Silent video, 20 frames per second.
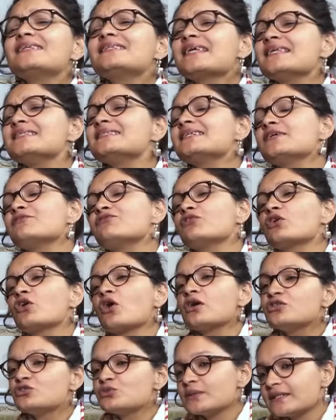the sense that if yeah. you're
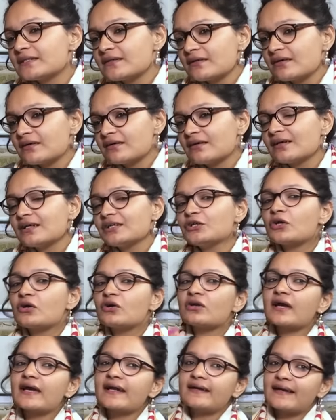on Twitter, you're
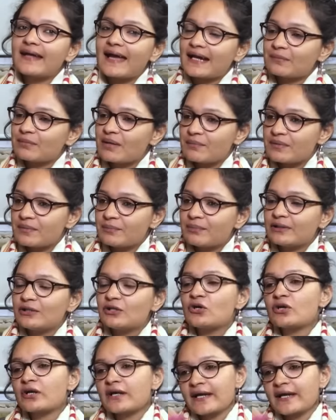going to get attacked by people. You're going